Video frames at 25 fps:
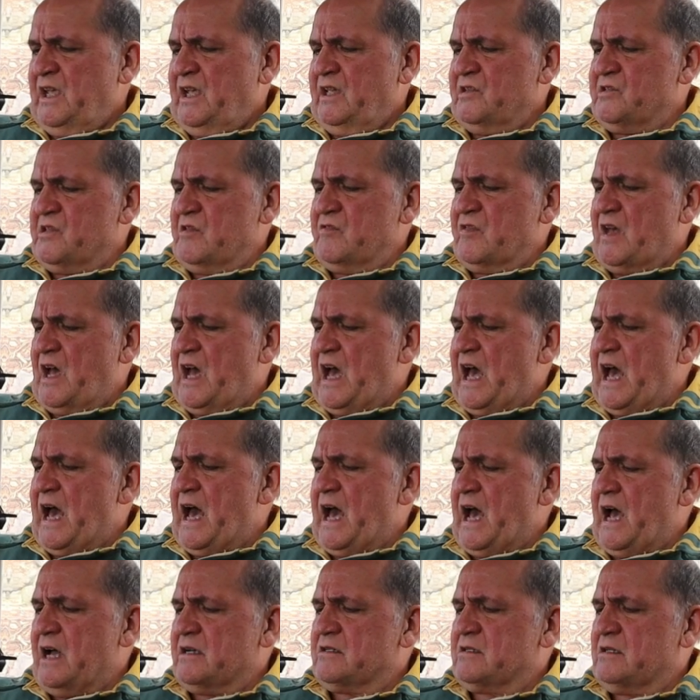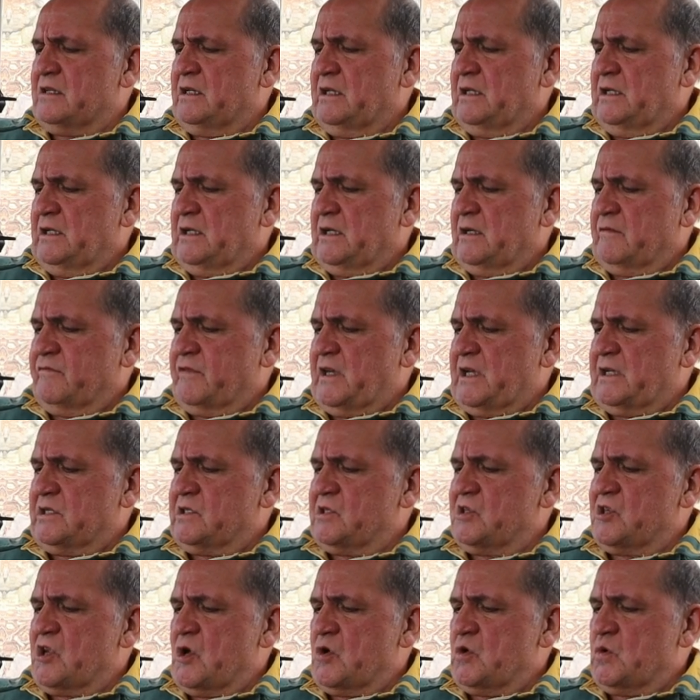It's in the heart of their
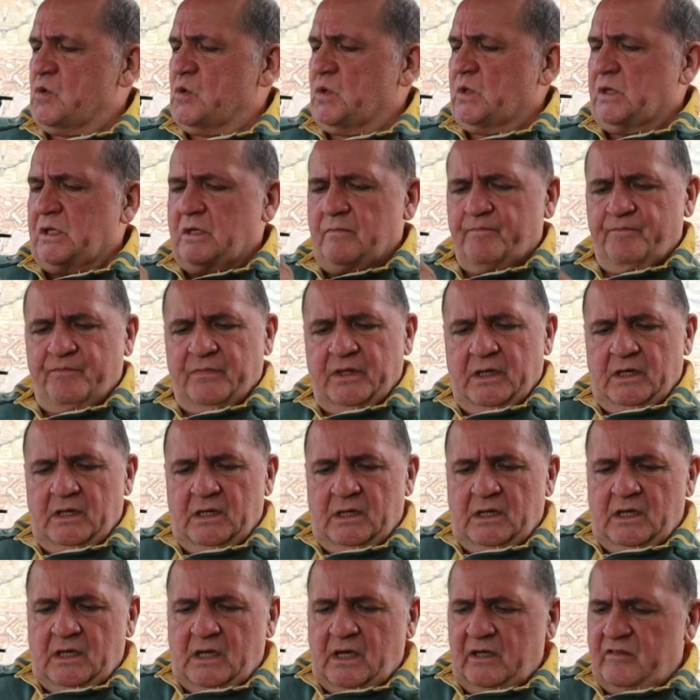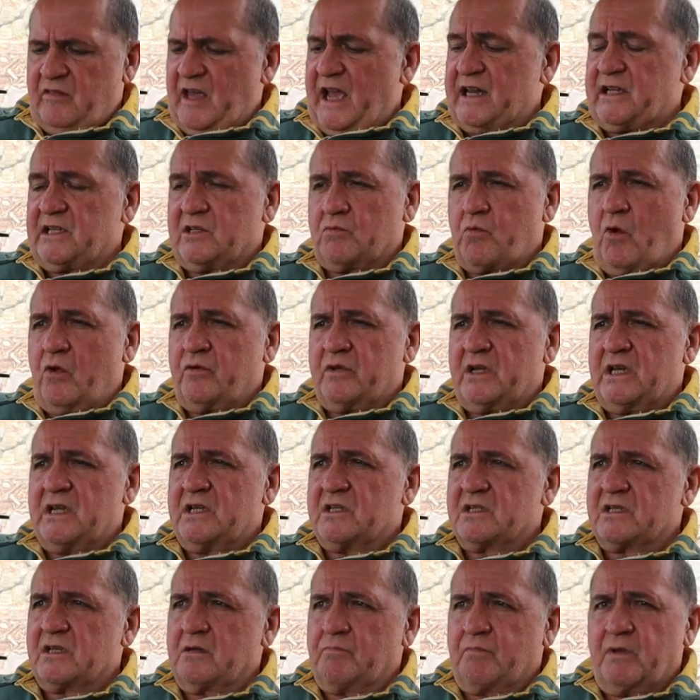soul. And that is what
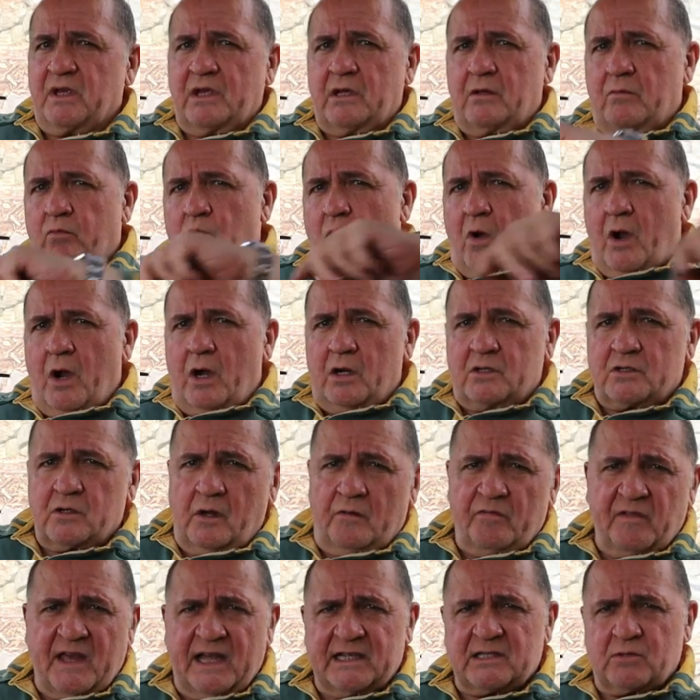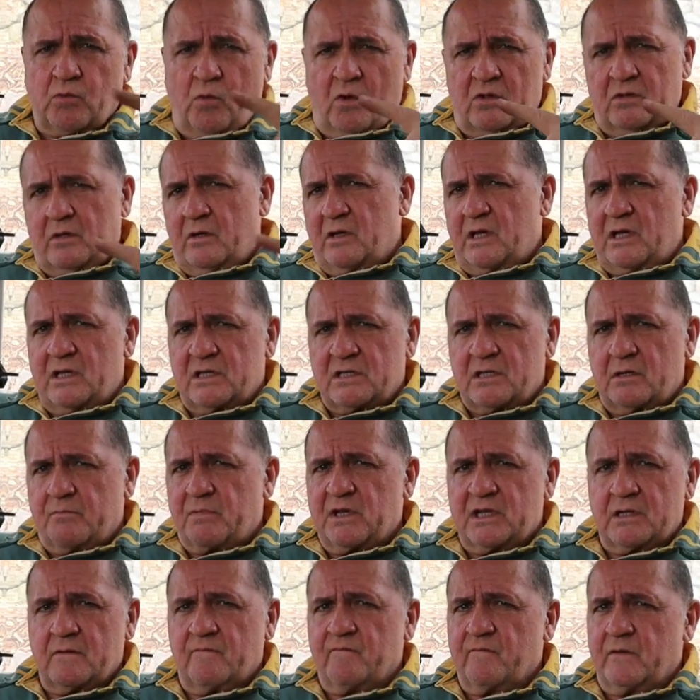needs to be worked on. That's what needs to
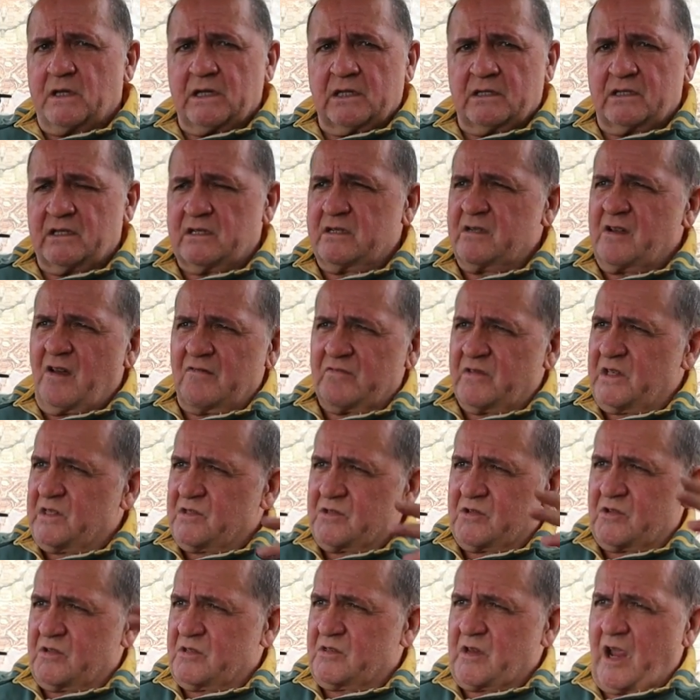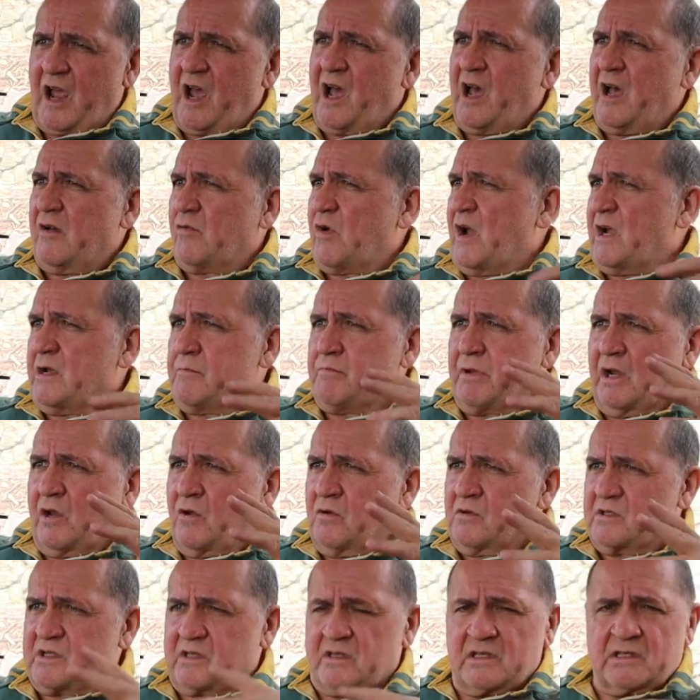be converted. Not this just, I
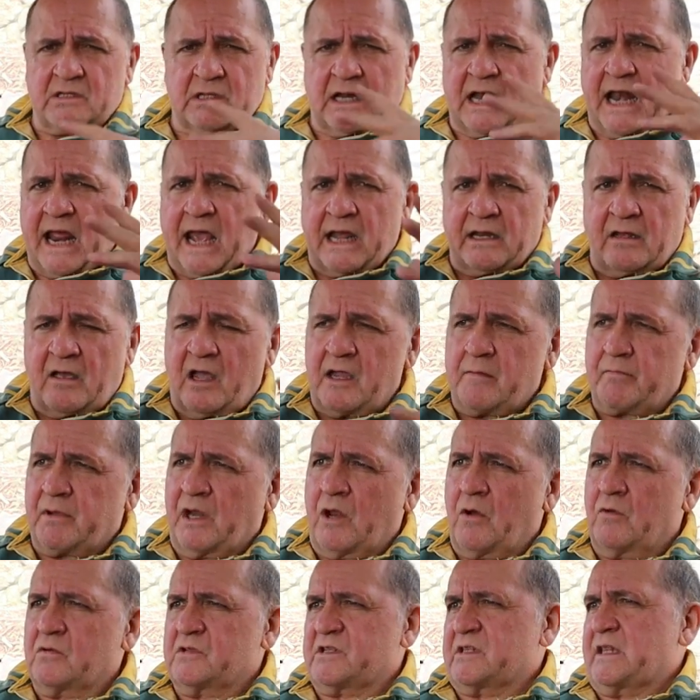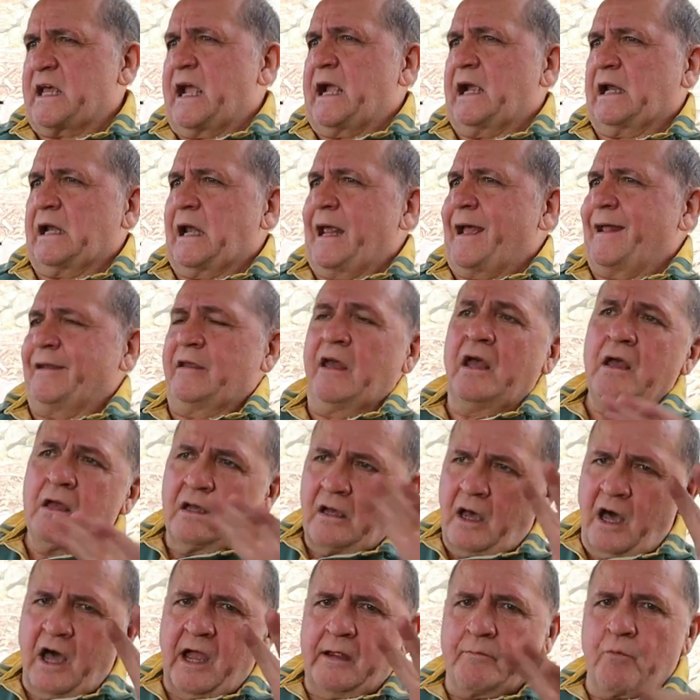belong to this clan, I belong to that clan,
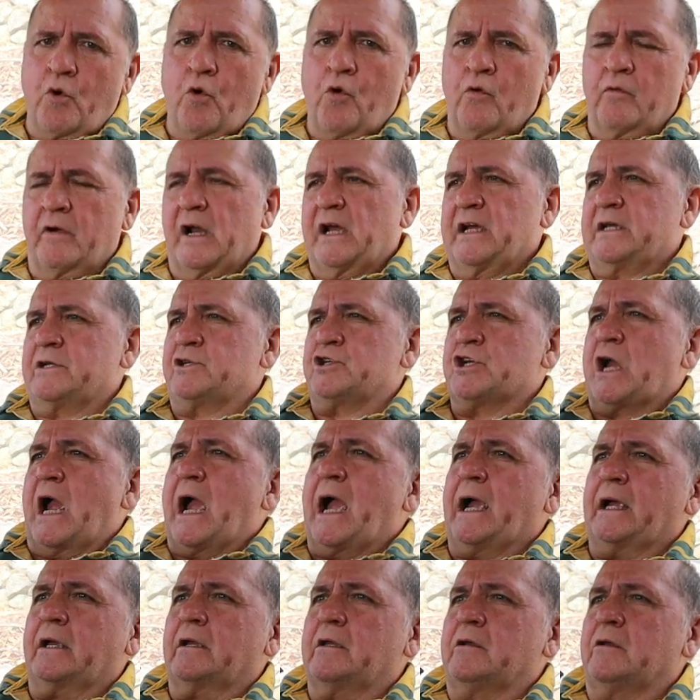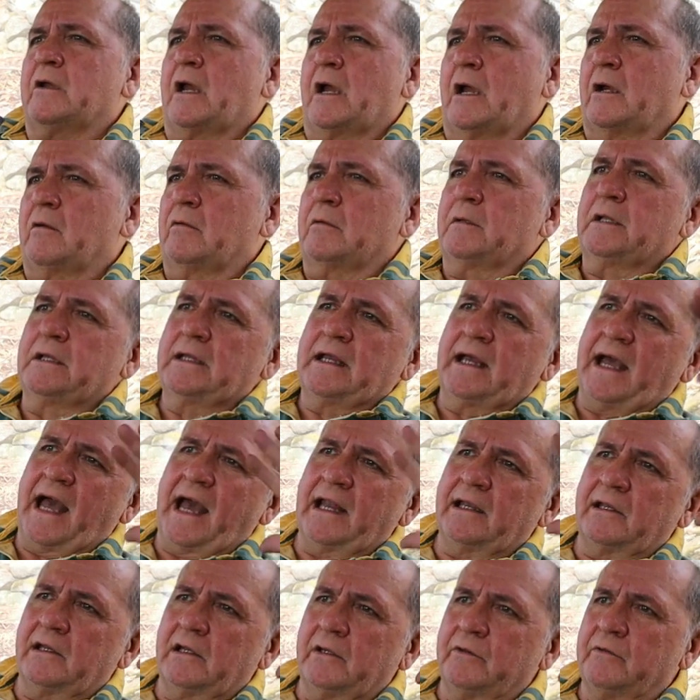I'm all right, Jack,
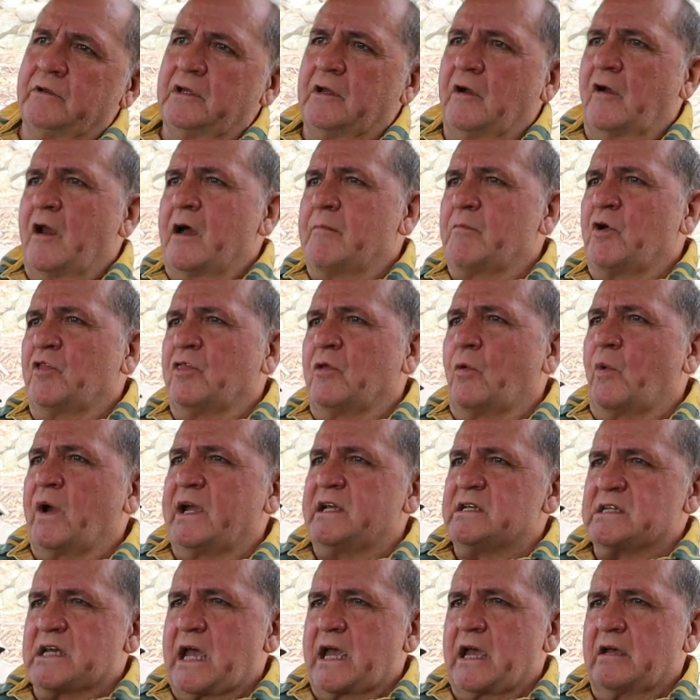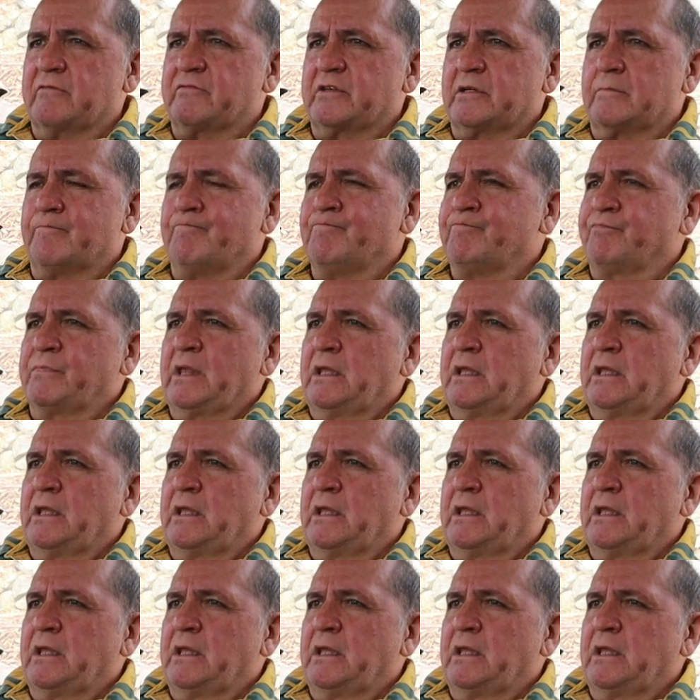hallelujah, I'm on the way to heaven.